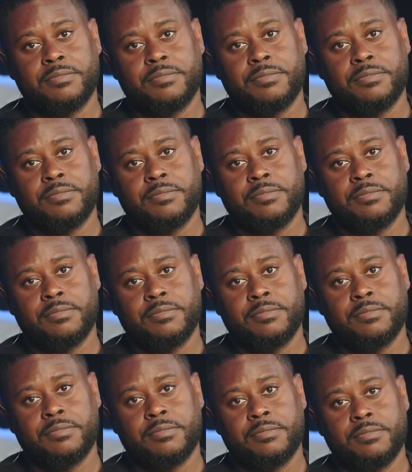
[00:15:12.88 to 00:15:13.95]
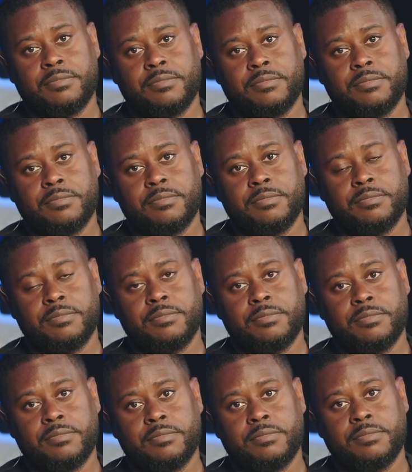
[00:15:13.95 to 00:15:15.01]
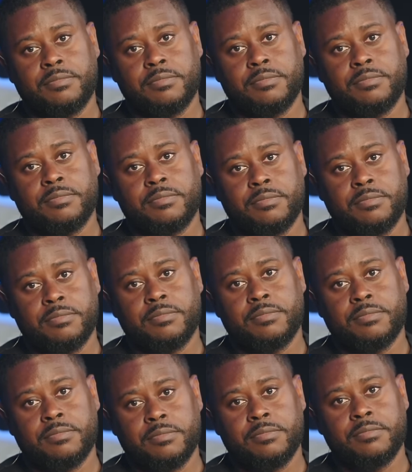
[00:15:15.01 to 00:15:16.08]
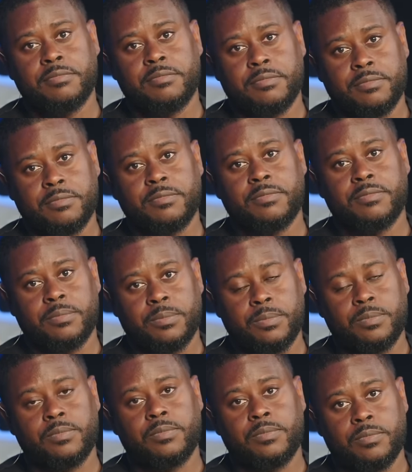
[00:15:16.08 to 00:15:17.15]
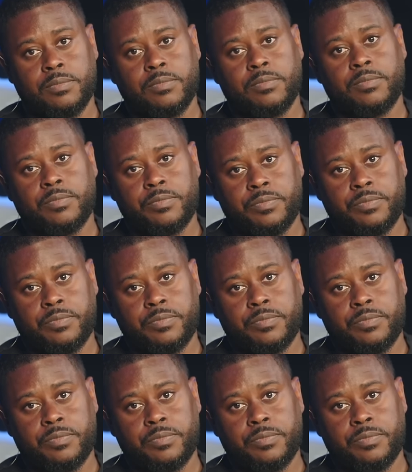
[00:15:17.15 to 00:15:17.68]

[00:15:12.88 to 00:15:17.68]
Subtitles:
The person shown says nothing.